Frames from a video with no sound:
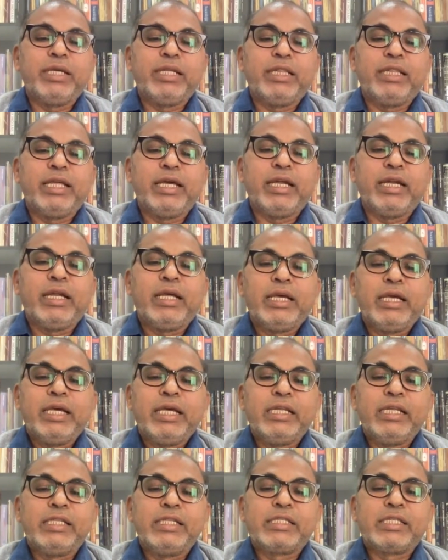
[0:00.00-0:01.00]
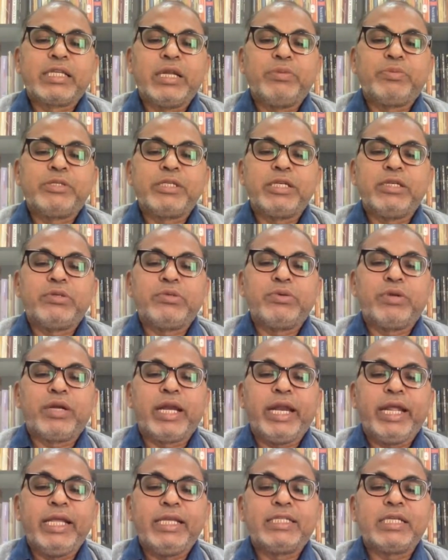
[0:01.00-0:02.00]
in their inscription to
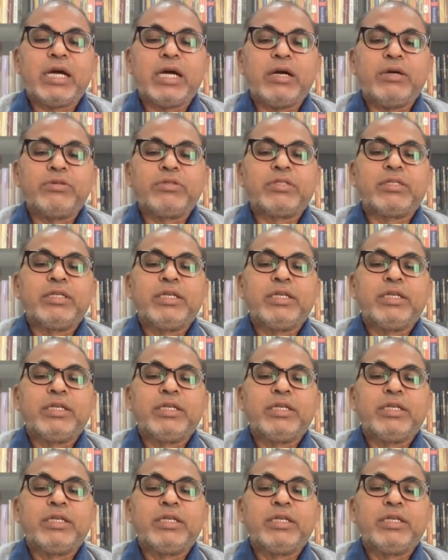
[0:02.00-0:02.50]
reach out